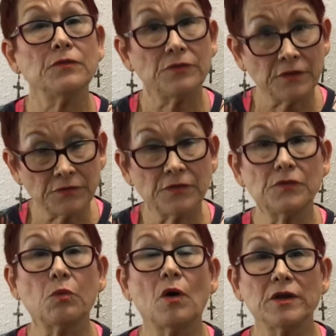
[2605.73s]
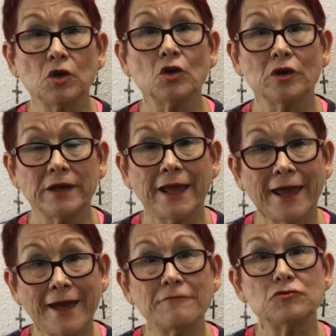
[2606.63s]
this is what you're going to
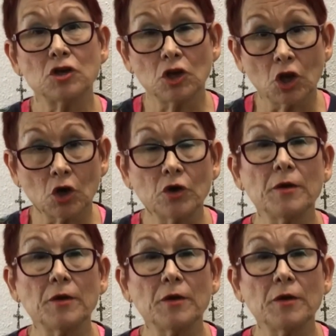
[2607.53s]
have to learn